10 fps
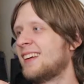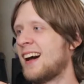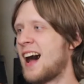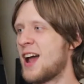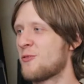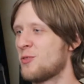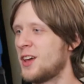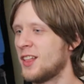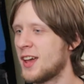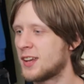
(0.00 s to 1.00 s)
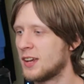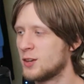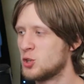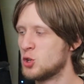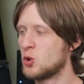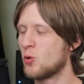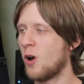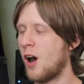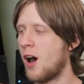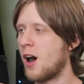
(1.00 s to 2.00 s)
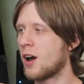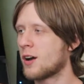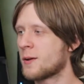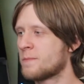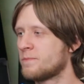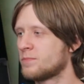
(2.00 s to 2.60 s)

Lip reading: I really like it. You are